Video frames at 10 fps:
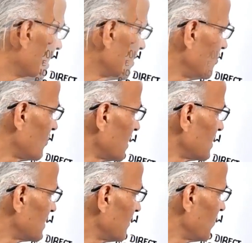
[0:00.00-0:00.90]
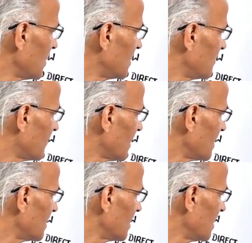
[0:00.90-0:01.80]
You can simply
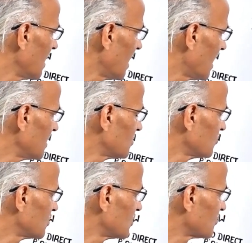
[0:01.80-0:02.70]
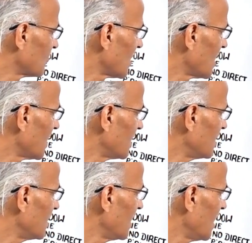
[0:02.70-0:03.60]
define isoseismal
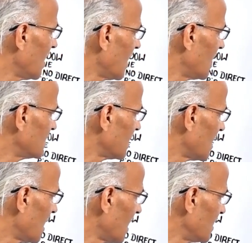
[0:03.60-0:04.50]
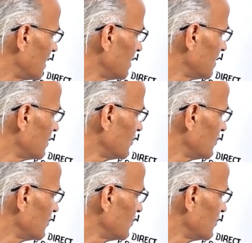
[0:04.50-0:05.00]
line as a line